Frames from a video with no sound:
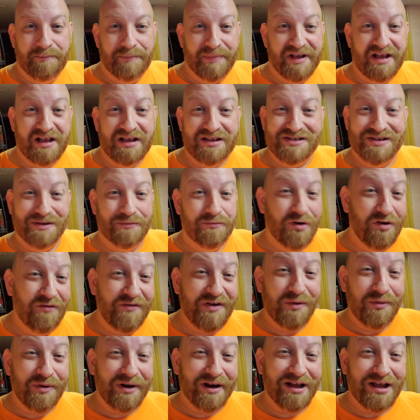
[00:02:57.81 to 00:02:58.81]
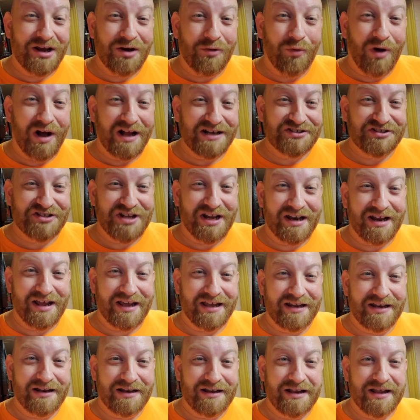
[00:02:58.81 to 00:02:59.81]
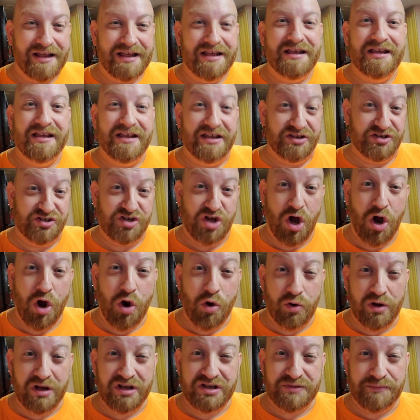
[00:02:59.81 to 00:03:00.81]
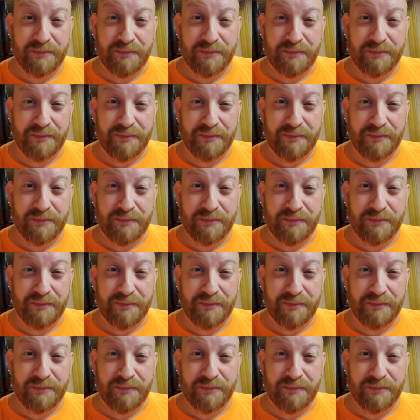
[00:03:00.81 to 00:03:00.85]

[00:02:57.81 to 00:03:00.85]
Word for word: because the movie we're going to watch tonight is Hocus